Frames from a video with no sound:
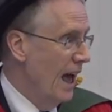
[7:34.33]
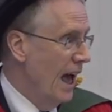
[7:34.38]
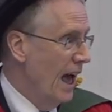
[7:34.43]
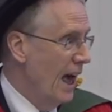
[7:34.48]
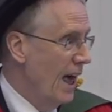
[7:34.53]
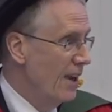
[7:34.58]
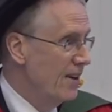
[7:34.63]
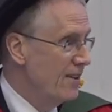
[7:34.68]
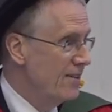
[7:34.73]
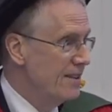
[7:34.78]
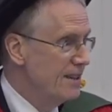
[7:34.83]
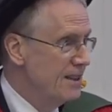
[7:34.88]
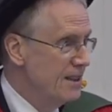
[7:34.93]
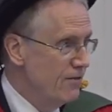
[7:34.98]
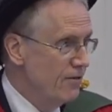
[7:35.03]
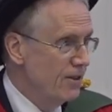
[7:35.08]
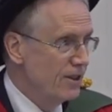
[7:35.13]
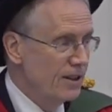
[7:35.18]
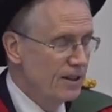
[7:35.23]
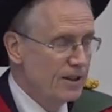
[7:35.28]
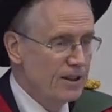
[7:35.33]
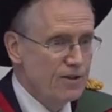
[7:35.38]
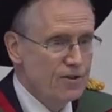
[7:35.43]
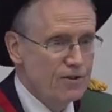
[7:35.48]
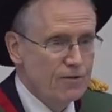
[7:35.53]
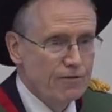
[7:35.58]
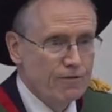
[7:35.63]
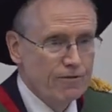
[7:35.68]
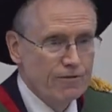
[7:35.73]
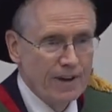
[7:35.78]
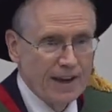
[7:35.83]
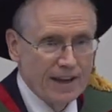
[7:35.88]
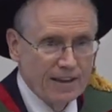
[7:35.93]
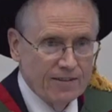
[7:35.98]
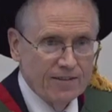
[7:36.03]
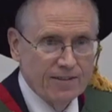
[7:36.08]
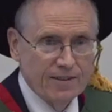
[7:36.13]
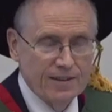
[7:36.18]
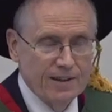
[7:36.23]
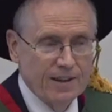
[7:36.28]
And the difficulties you've
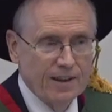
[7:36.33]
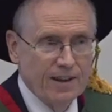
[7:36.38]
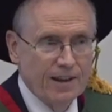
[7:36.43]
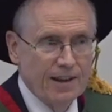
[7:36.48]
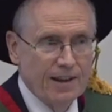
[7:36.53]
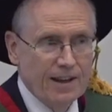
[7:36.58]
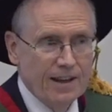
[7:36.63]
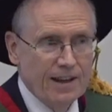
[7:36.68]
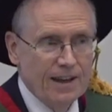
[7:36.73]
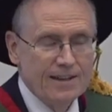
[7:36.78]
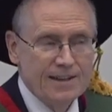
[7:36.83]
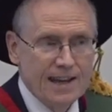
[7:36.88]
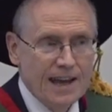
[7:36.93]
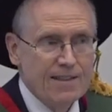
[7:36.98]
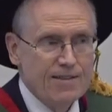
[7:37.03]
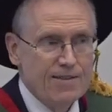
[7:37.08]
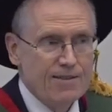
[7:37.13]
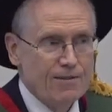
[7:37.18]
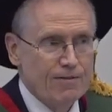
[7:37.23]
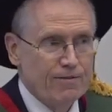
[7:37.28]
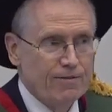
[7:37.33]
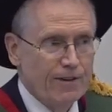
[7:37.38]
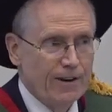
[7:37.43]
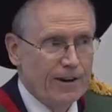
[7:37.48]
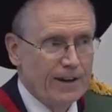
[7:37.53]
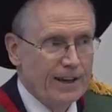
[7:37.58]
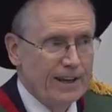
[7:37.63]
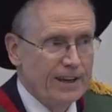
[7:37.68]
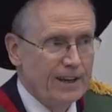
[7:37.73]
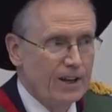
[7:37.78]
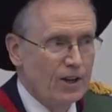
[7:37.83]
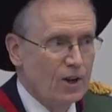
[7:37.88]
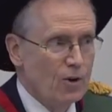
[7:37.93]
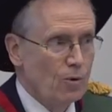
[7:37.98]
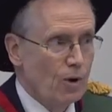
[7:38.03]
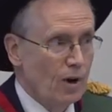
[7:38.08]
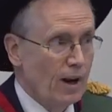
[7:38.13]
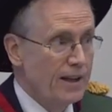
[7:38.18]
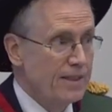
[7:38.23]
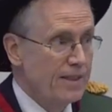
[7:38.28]
faced intensify
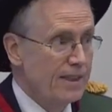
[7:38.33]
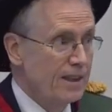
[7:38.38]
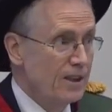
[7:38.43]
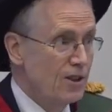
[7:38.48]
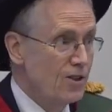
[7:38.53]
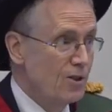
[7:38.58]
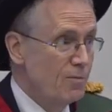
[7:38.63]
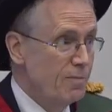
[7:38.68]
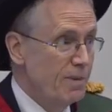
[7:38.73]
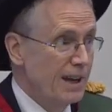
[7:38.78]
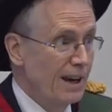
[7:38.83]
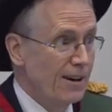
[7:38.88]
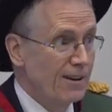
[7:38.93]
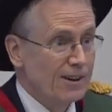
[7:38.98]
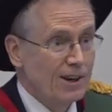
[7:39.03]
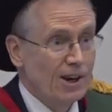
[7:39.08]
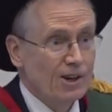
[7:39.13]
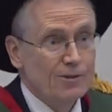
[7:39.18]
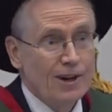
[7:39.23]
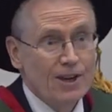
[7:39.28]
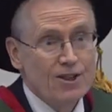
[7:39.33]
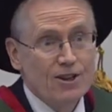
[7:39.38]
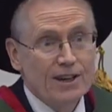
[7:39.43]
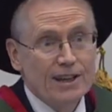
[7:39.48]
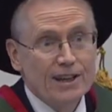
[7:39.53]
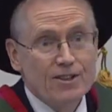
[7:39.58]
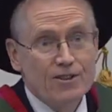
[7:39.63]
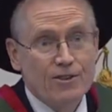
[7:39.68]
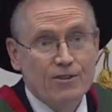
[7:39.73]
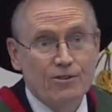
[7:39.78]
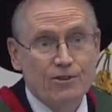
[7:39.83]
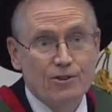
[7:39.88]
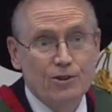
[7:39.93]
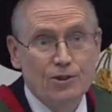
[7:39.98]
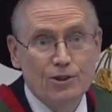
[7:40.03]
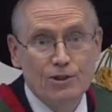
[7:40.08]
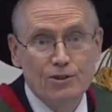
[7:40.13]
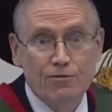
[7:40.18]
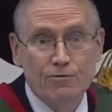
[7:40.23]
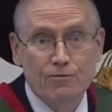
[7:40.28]
what I think should be our congratulations
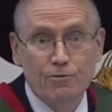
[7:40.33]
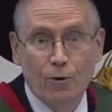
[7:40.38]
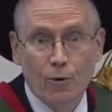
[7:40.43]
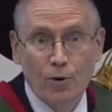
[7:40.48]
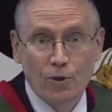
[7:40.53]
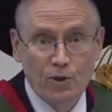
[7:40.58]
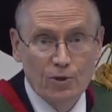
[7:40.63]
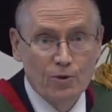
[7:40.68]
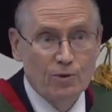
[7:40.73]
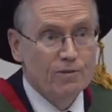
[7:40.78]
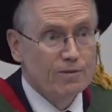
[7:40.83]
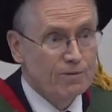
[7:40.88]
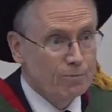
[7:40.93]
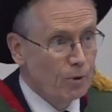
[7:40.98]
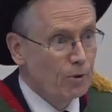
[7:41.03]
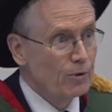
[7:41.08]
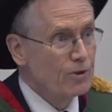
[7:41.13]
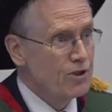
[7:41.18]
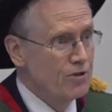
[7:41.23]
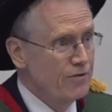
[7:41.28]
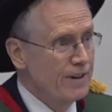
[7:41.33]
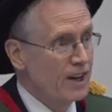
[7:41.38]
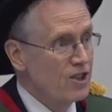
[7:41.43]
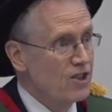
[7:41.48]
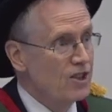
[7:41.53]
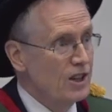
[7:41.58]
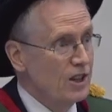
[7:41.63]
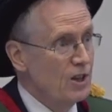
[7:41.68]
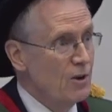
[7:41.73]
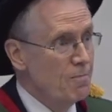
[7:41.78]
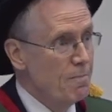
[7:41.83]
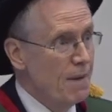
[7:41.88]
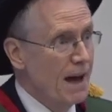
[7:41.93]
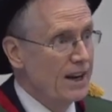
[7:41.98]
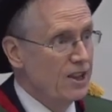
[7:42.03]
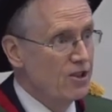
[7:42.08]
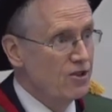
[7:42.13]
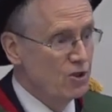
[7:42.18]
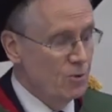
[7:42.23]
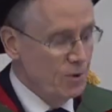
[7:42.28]
to you for, the, for what you've actually
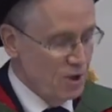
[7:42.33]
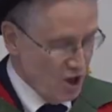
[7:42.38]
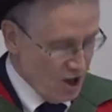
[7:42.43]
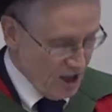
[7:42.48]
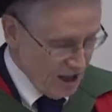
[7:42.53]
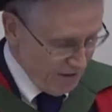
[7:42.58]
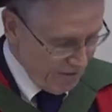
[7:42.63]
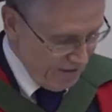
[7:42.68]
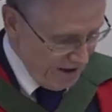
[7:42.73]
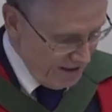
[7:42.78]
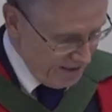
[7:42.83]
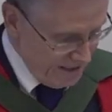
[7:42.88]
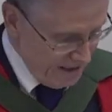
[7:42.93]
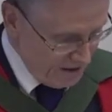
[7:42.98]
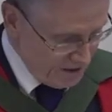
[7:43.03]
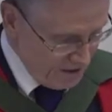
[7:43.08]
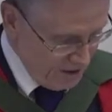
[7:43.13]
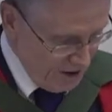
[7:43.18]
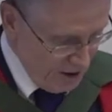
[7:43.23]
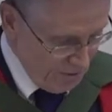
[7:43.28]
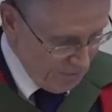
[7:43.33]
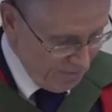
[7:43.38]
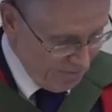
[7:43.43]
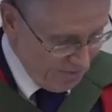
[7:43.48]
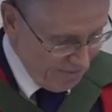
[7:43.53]
managed to achieve in that time.